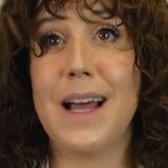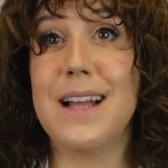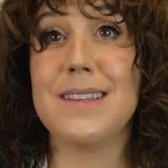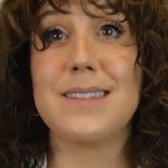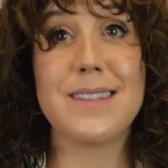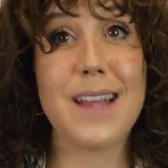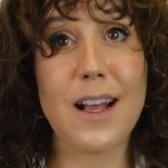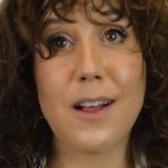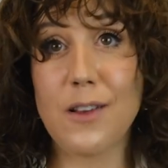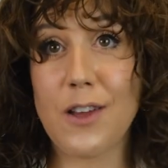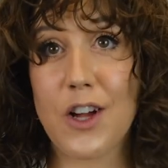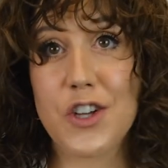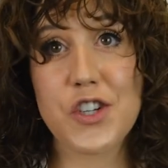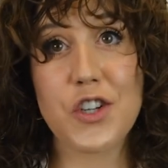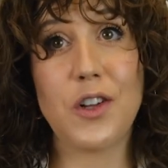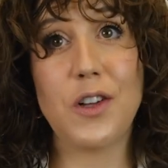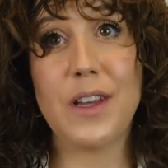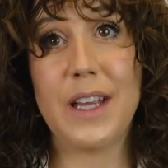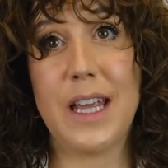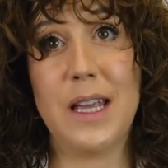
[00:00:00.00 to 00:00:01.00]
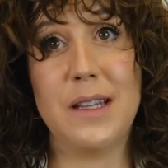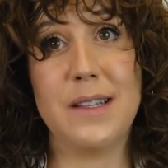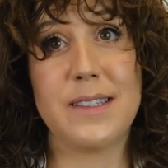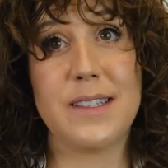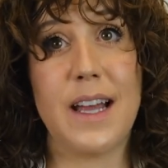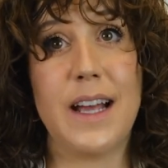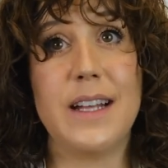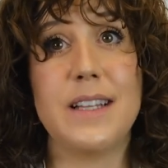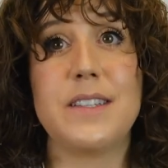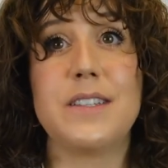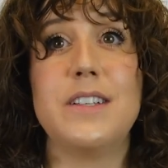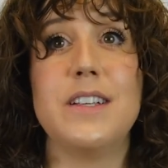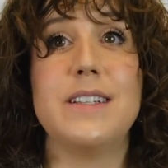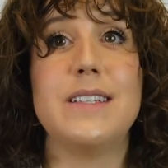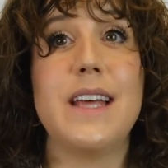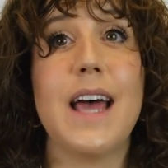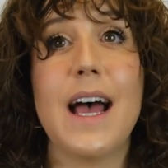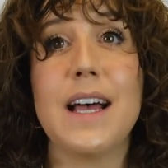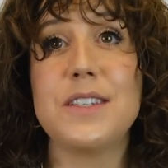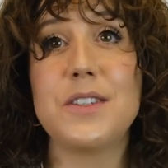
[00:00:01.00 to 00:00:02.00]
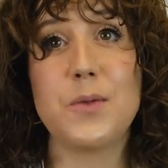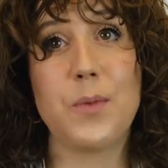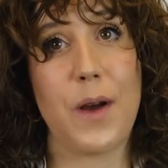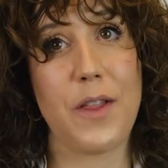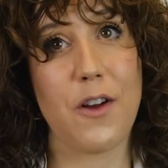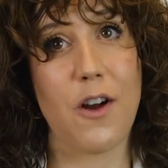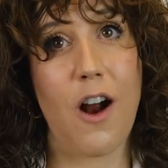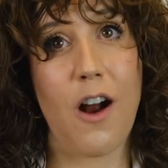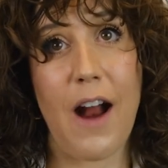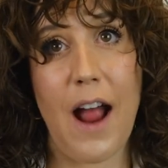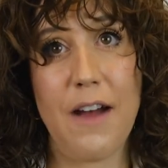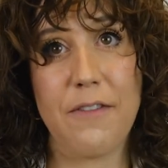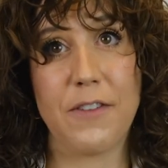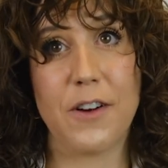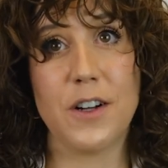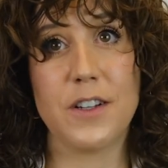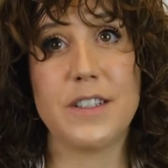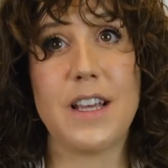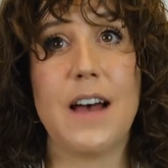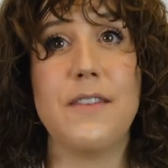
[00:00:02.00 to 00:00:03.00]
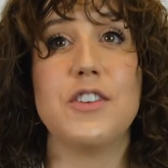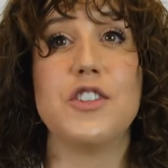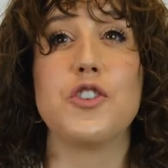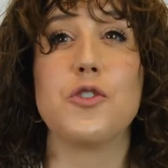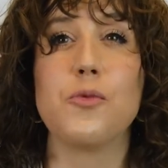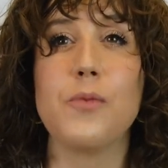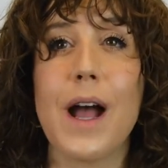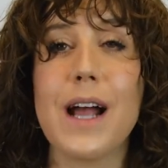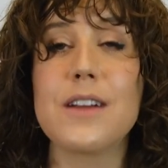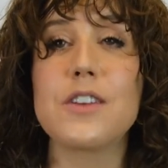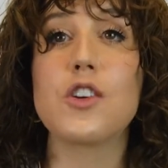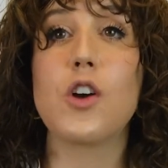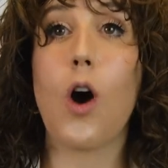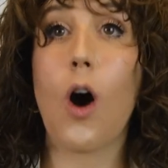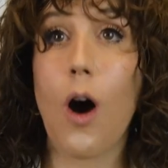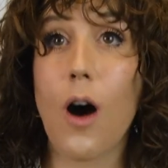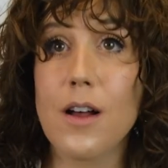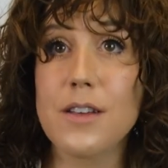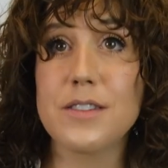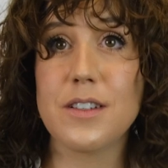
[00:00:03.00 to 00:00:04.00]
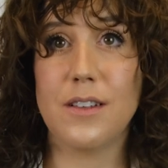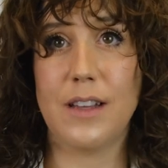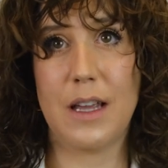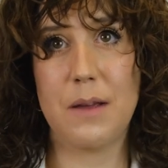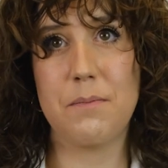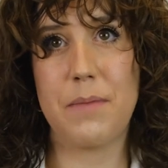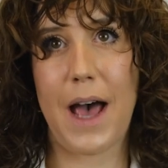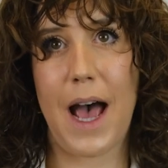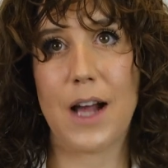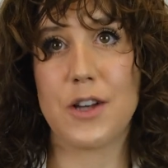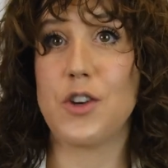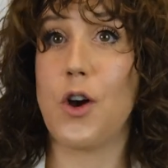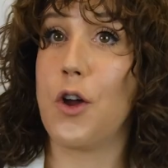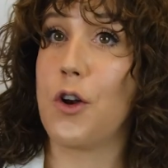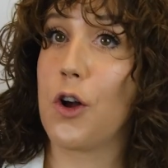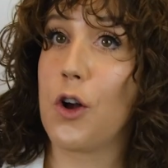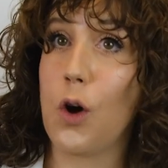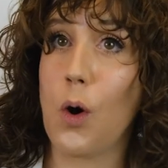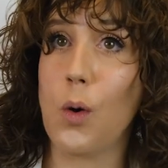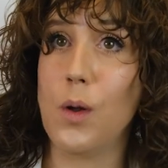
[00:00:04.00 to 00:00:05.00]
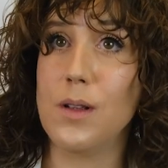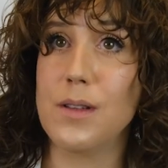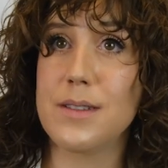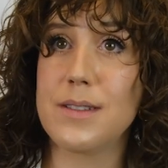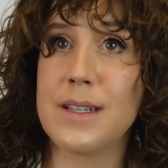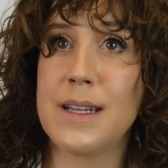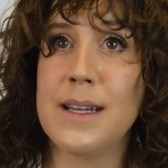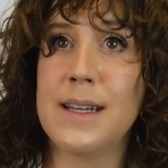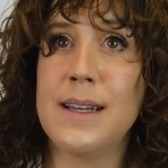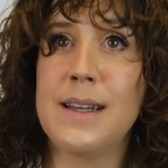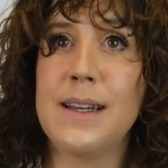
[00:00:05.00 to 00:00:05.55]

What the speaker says: and psychological insights to test whether our efforts have a direct causal impact on our goals.